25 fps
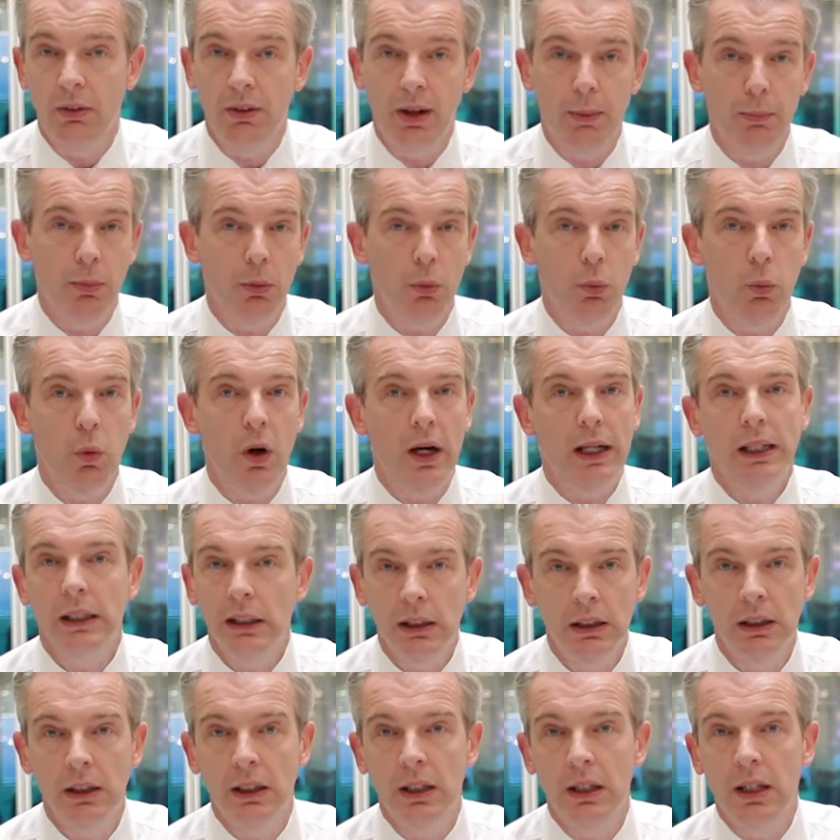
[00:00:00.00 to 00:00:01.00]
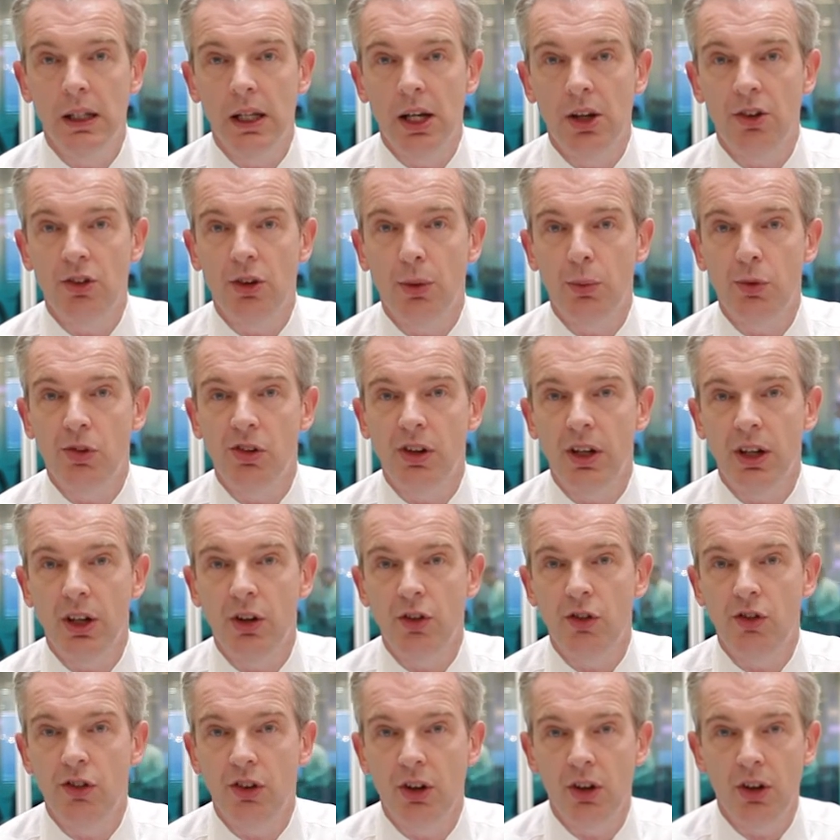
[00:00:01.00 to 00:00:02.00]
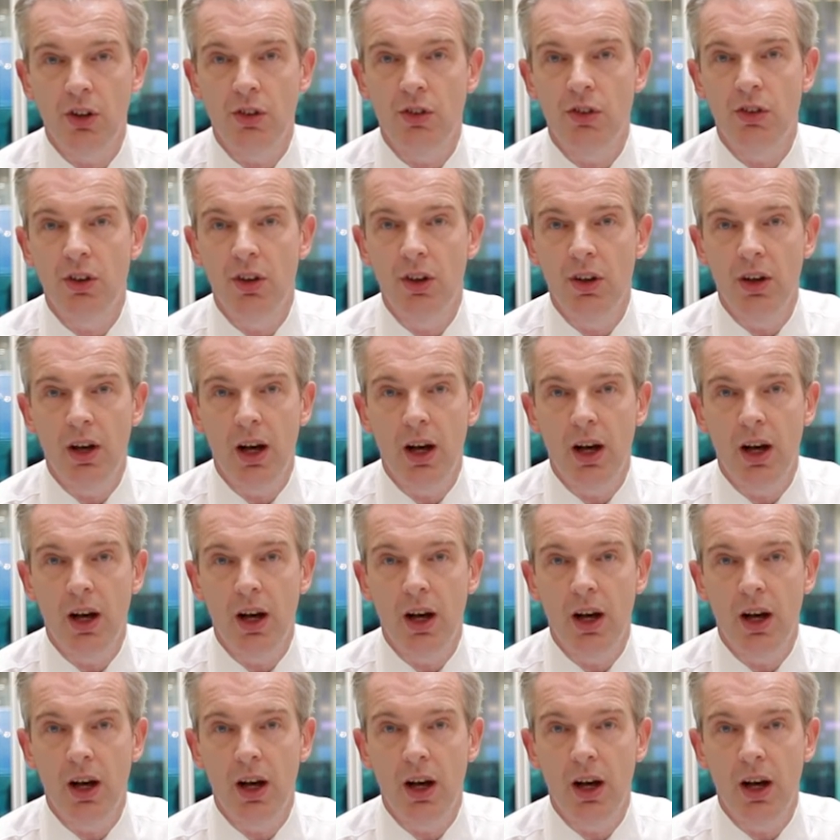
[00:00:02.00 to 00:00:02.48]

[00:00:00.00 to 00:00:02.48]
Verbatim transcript: Number one is obviously concerns